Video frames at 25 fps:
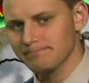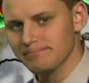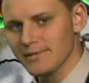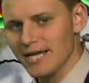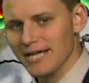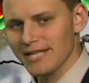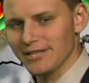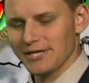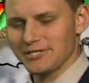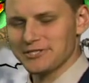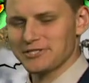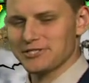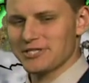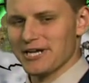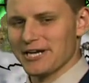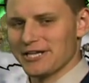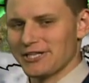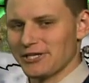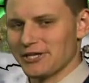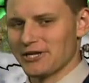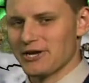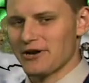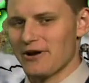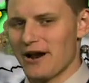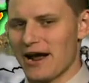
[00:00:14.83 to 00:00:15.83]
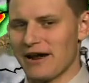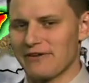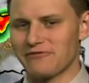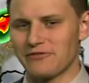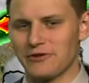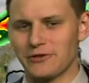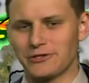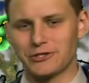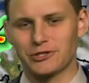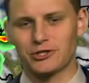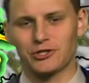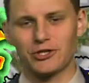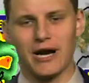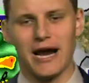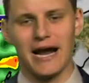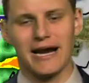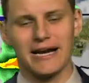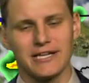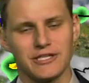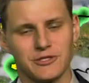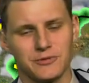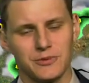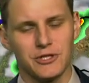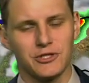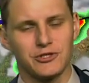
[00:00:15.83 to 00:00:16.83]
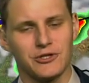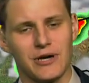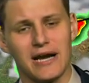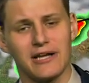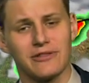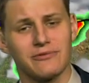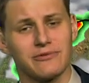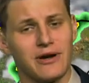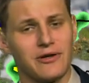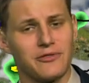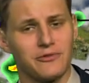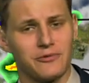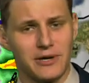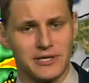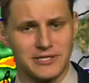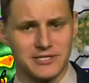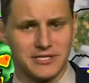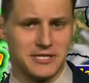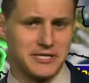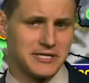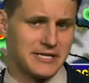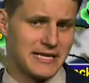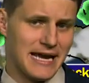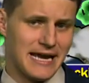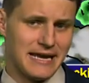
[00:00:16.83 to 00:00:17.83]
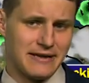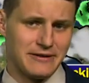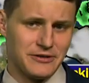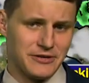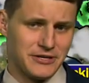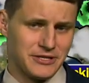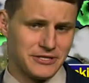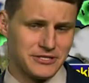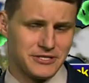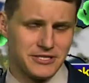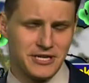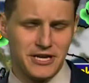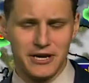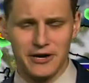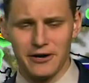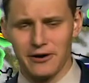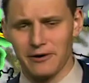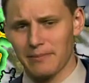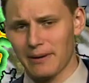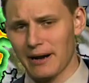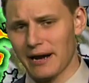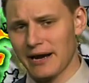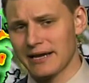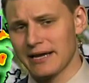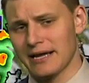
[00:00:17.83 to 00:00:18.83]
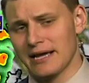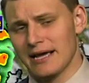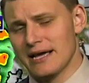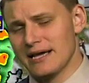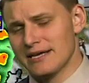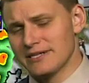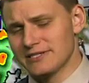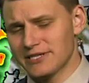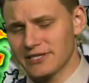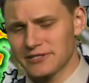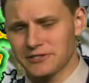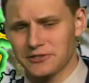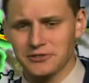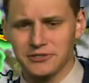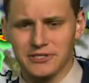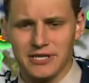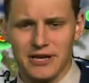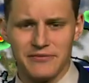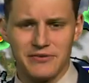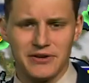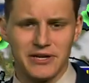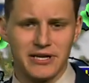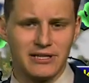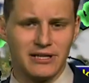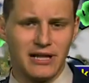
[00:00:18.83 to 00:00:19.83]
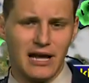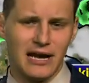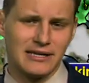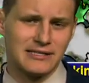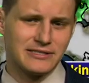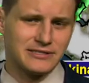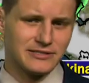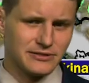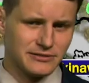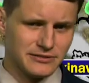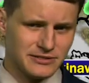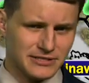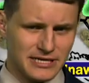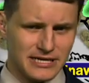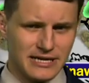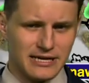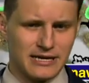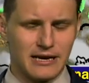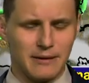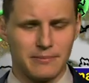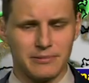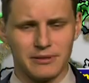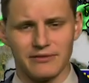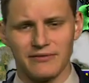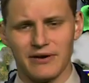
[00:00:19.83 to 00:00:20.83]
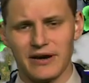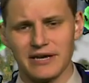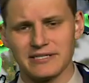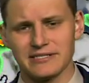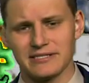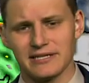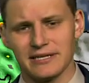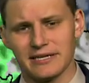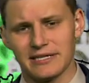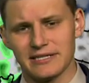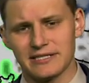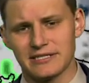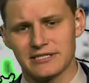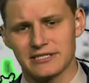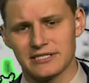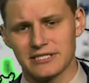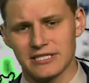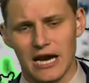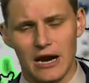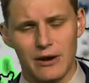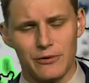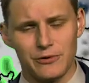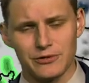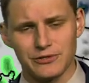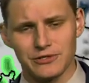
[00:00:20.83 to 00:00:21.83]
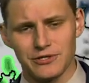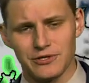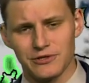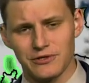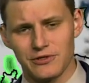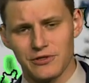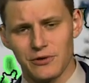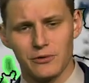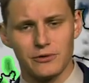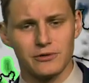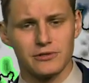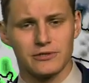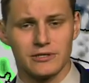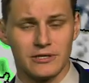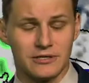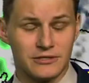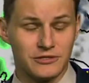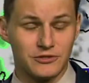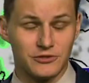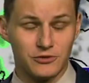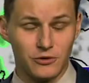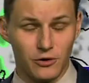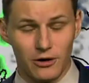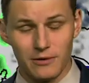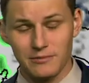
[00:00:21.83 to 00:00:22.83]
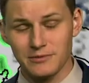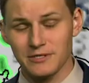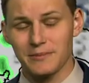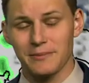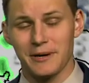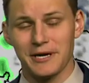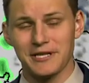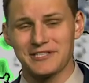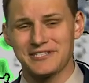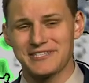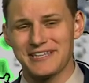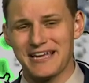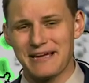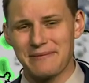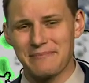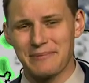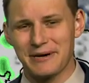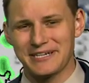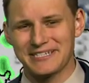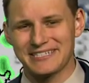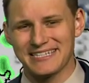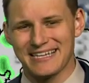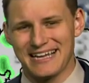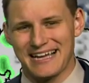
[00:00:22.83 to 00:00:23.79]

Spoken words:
Let's take a look here at Future Track as we track throughout the rest of the day. You can see here by 6 or 7 o'clock, still seeing a couple of isolated showers and storms, I might say. But